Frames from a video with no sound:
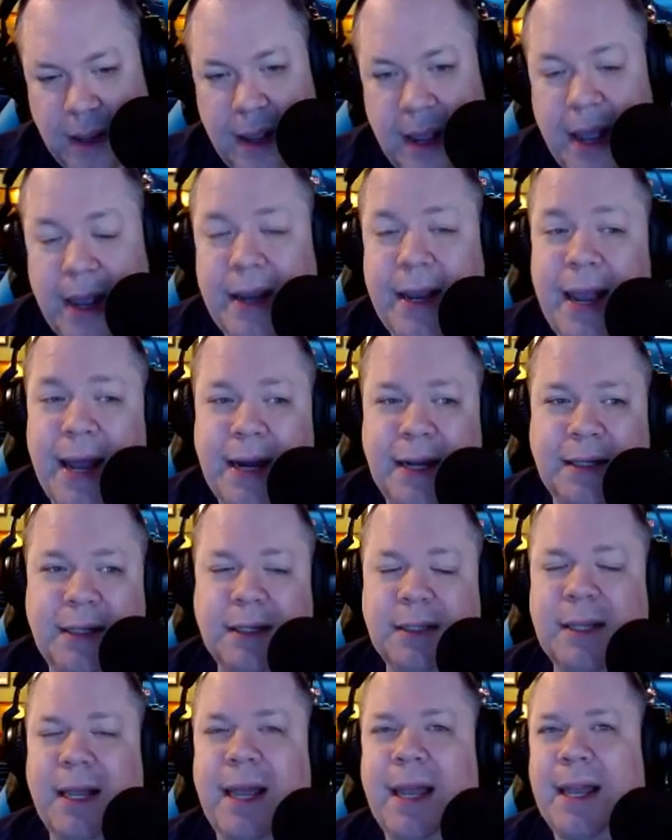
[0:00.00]
Again, it's
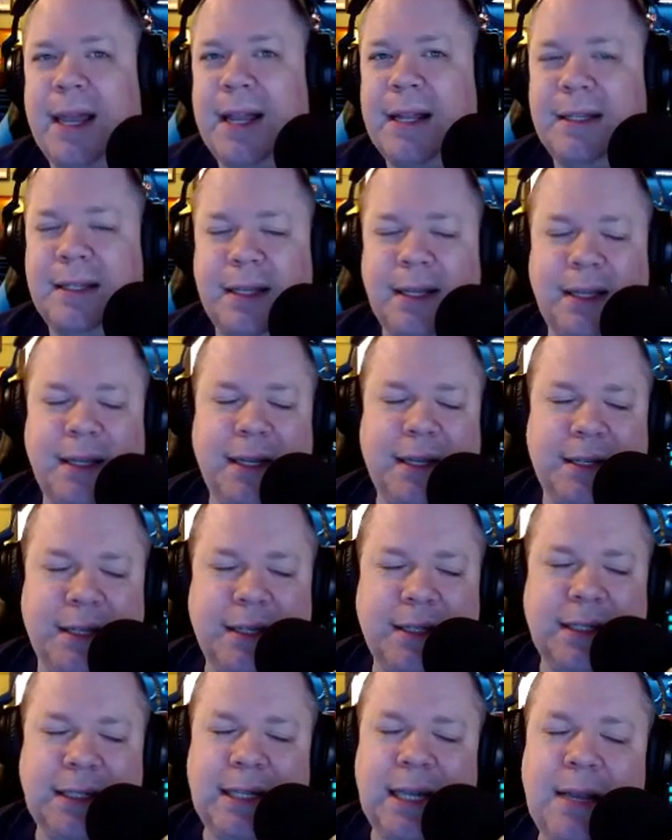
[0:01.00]
just like it's it
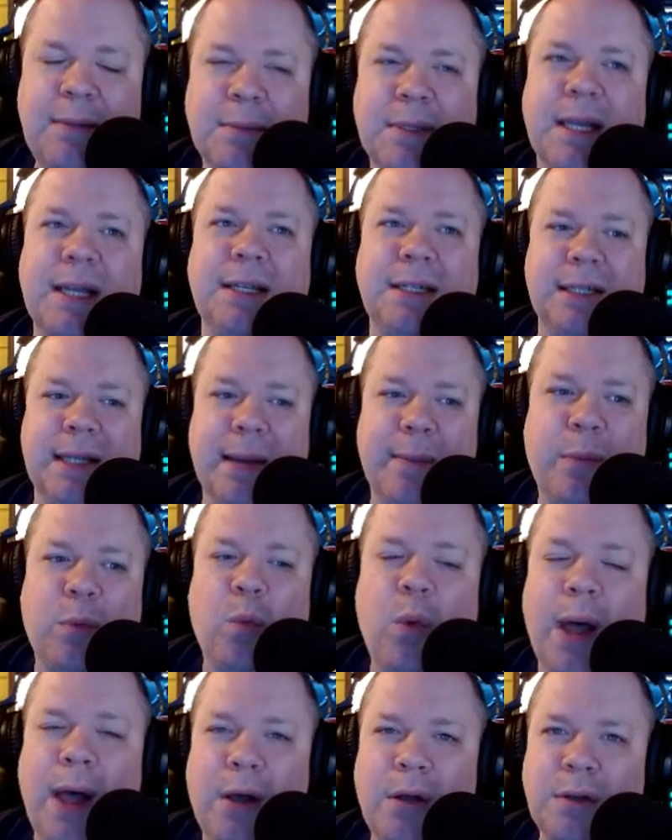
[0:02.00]
just seems like Zeb
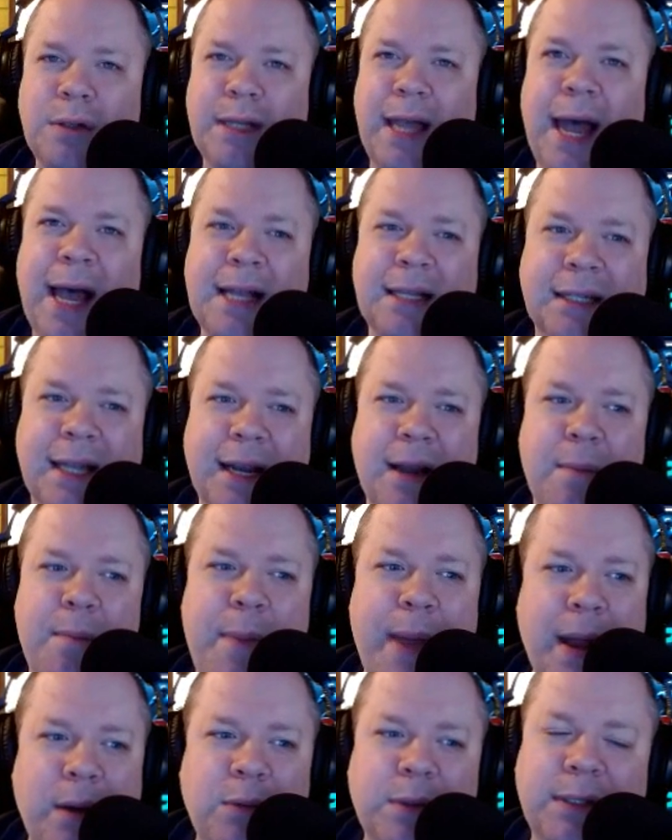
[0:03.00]
Wells has like a
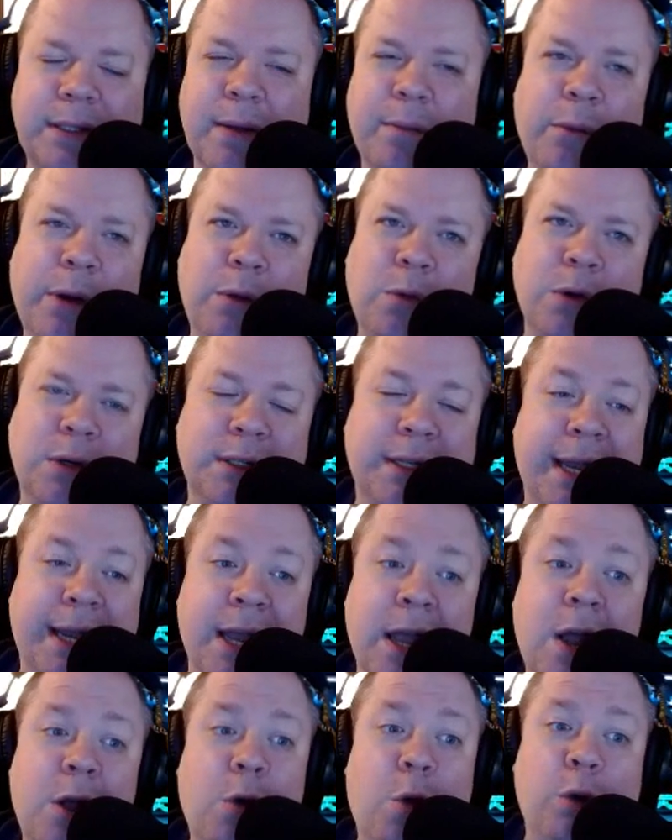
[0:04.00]
bet with someone where it's
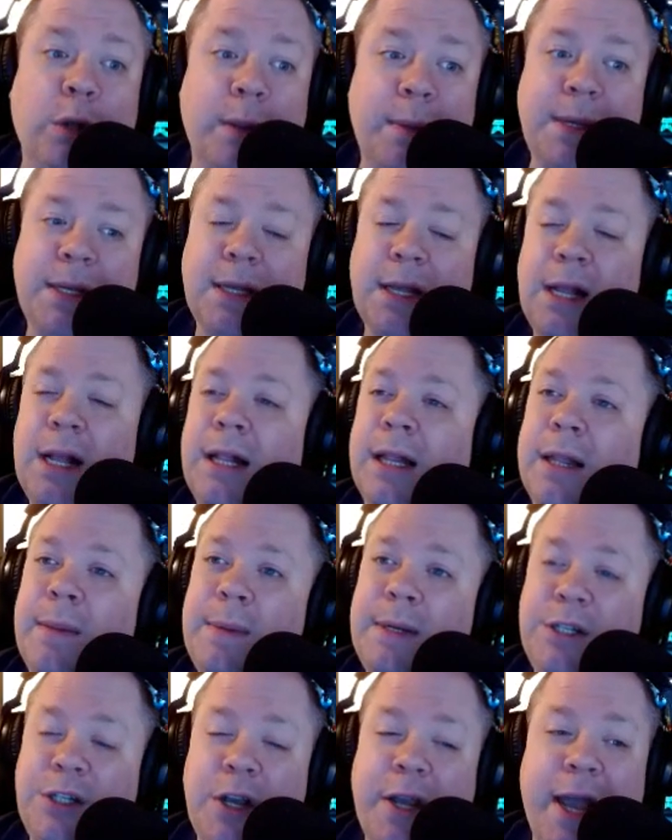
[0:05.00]
like, well, let me
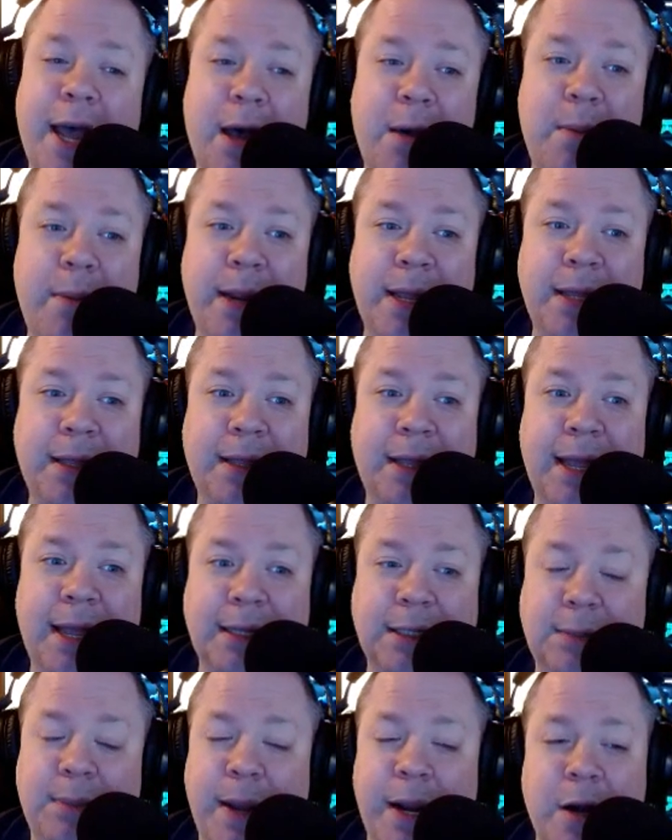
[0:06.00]
let me show you how many
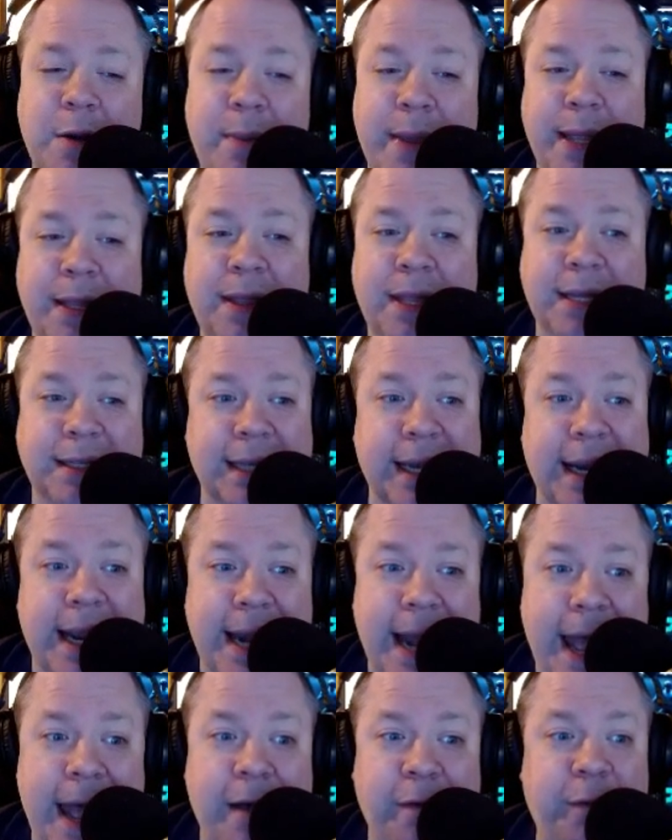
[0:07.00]
Spider Man things I
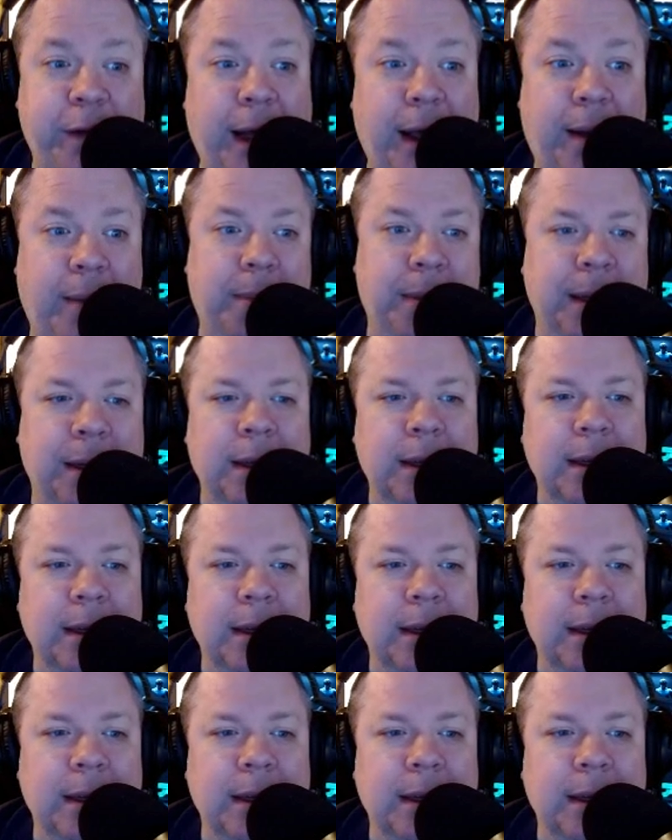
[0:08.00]
can f up,